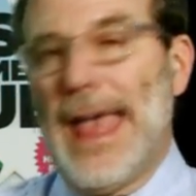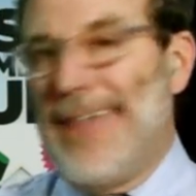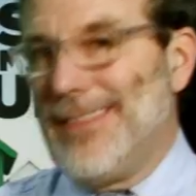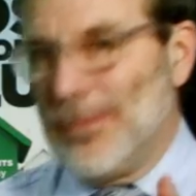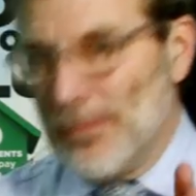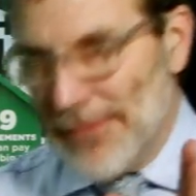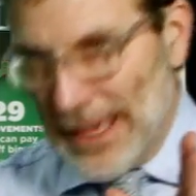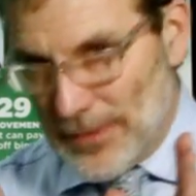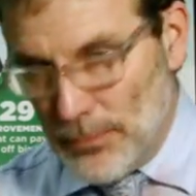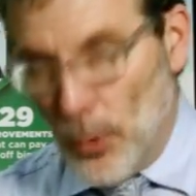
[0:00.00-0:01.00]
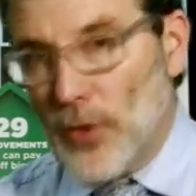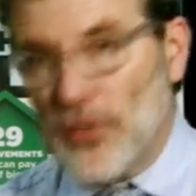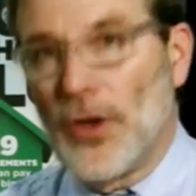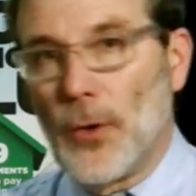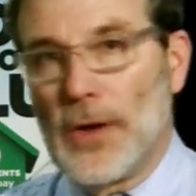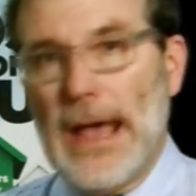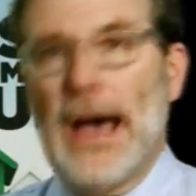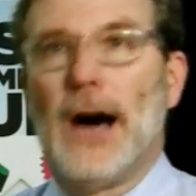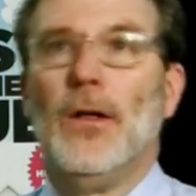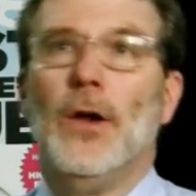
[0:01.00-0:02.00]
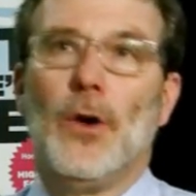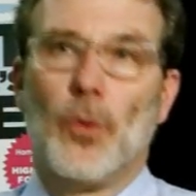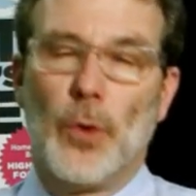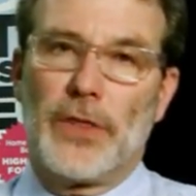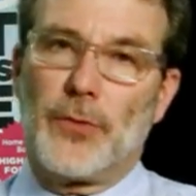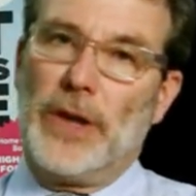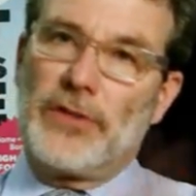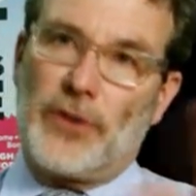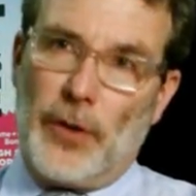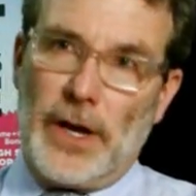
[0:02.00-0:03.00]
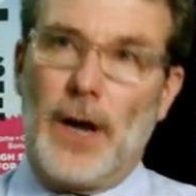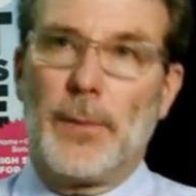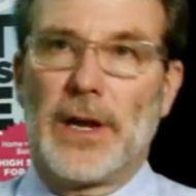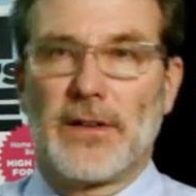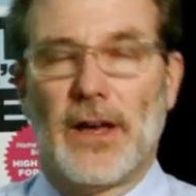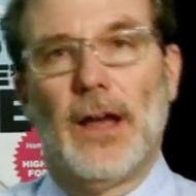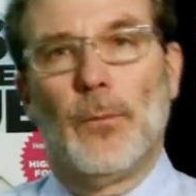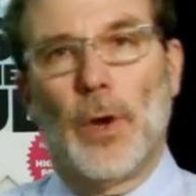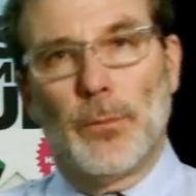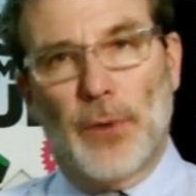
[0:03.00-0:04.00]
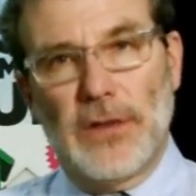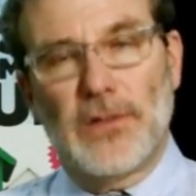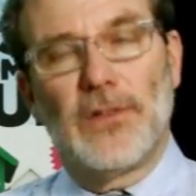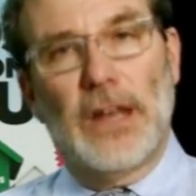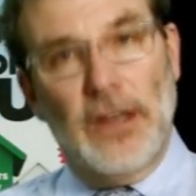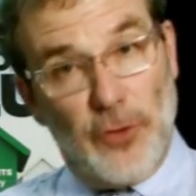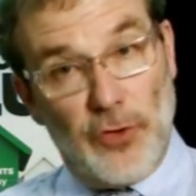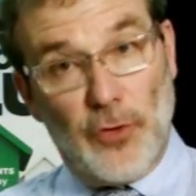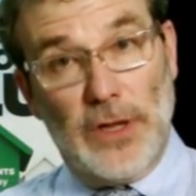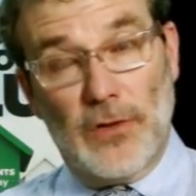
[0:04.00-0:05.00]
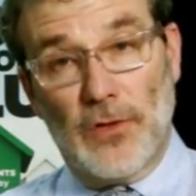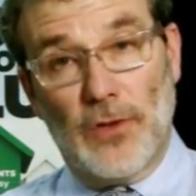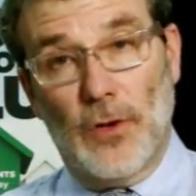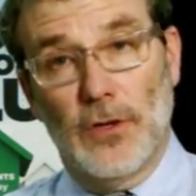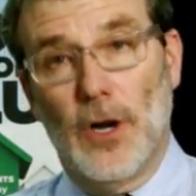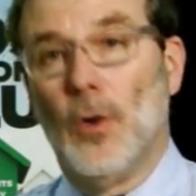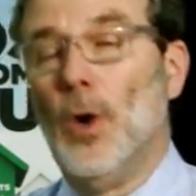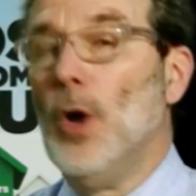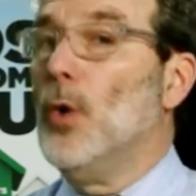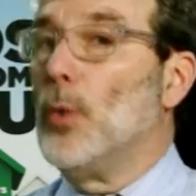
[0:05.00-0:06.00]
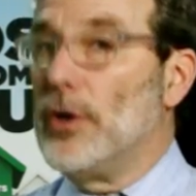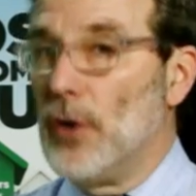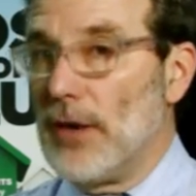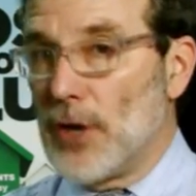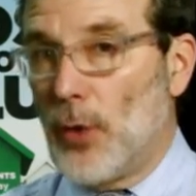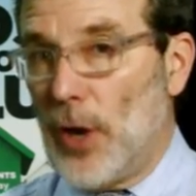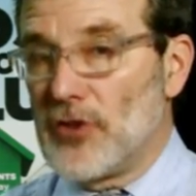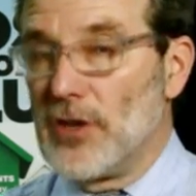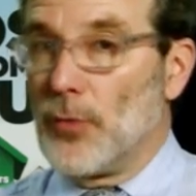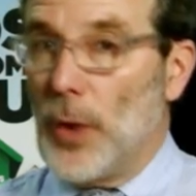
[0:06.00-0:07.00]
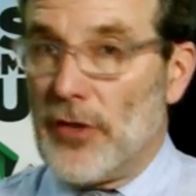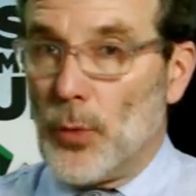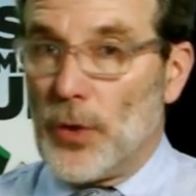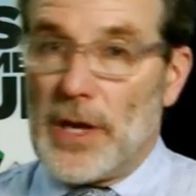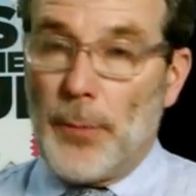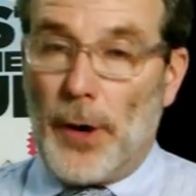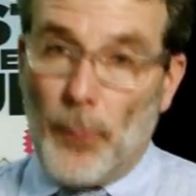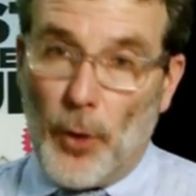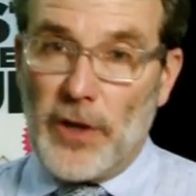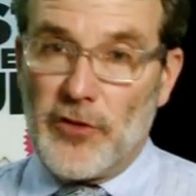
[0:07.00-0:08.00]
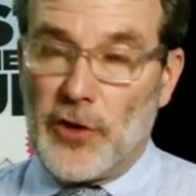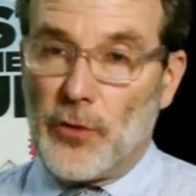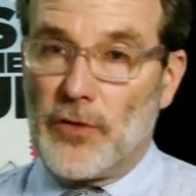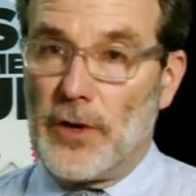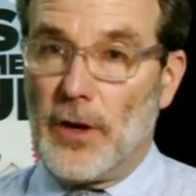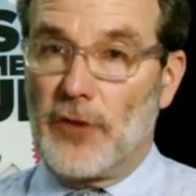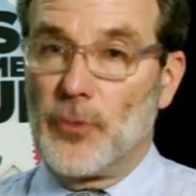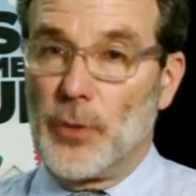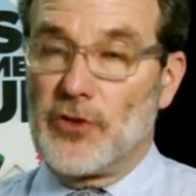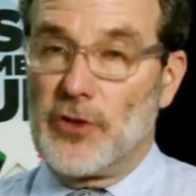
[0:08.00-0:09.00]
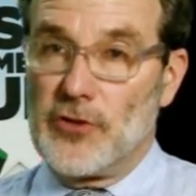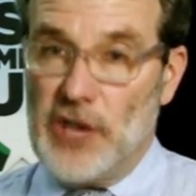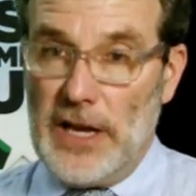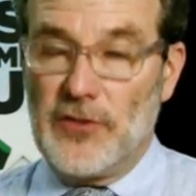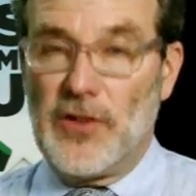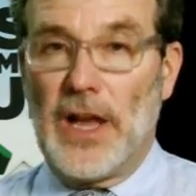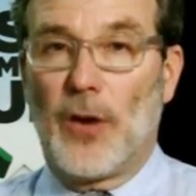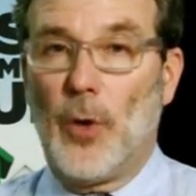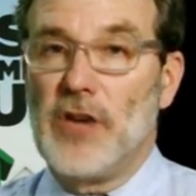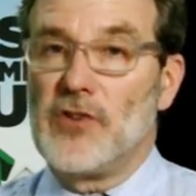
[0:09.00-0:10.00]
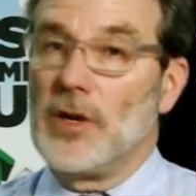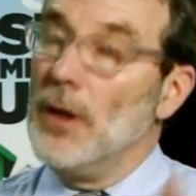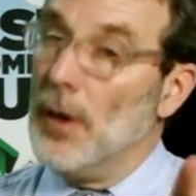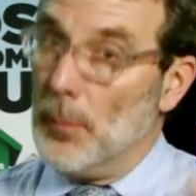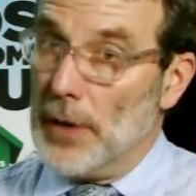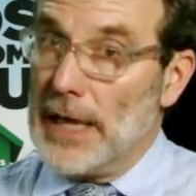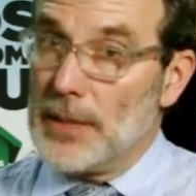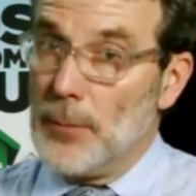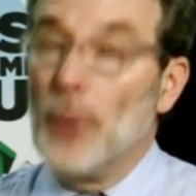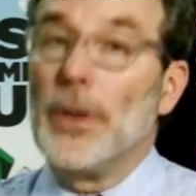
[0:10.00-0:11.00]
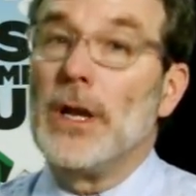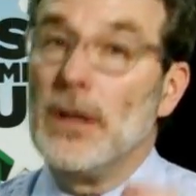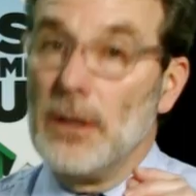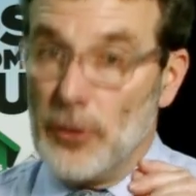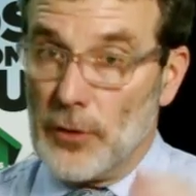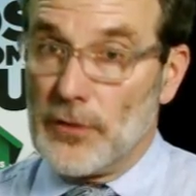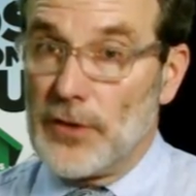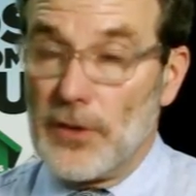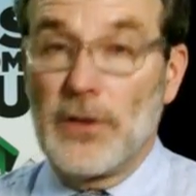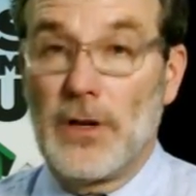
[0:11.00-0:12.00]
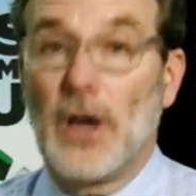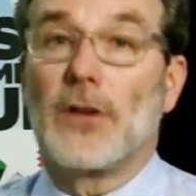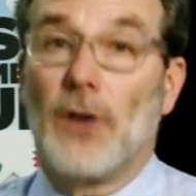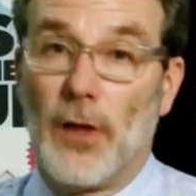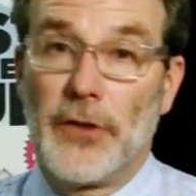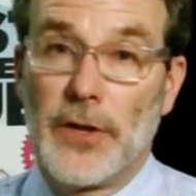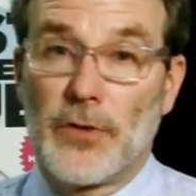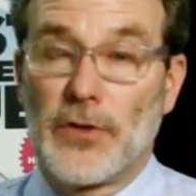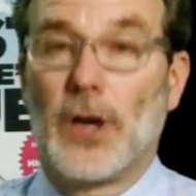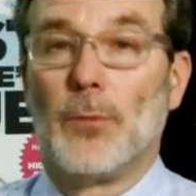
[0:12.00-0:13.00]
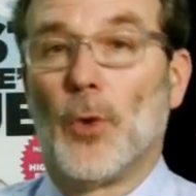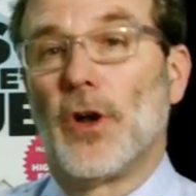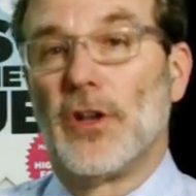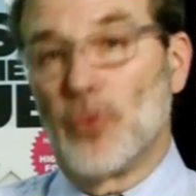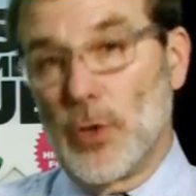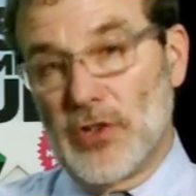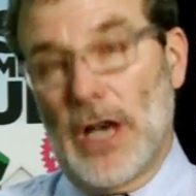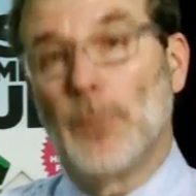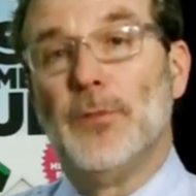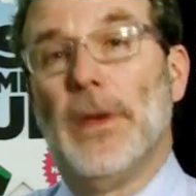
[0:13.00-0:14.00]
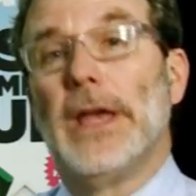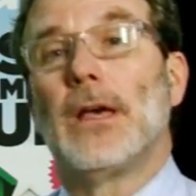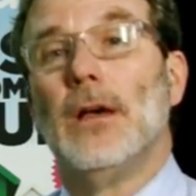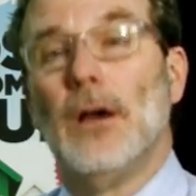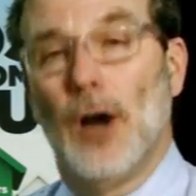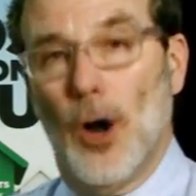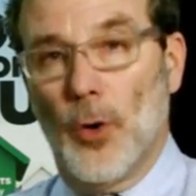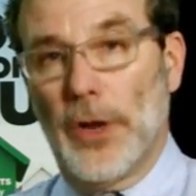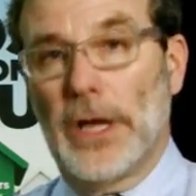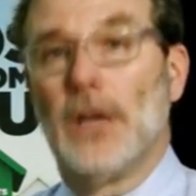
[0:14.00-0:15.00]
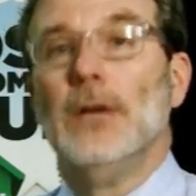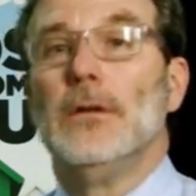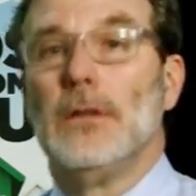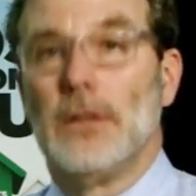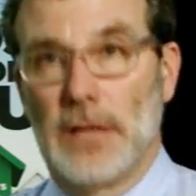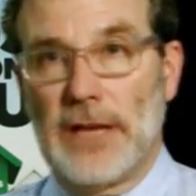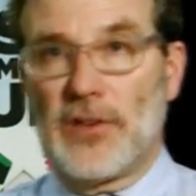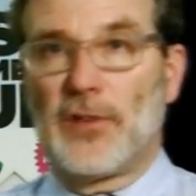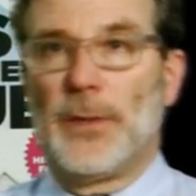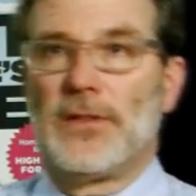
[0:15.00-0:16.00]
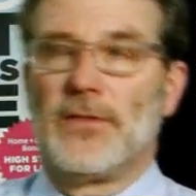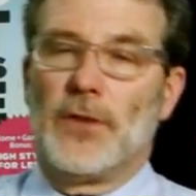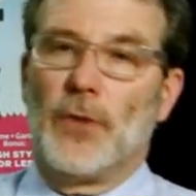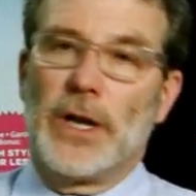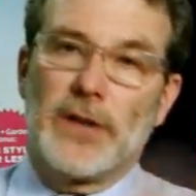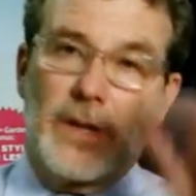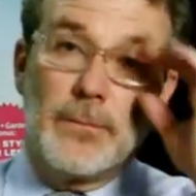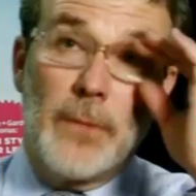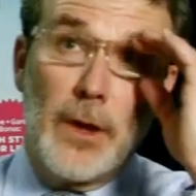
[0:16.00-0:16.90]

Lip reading: and that's more so now with rents going up at a time when prices and interest rates are so low. We do have the question of whether we'll keep our mortgage interest deduction, which could change that equation, but at the moment, you can still deduct all the interest on a mortgage, which helps make owning less expensive than renting.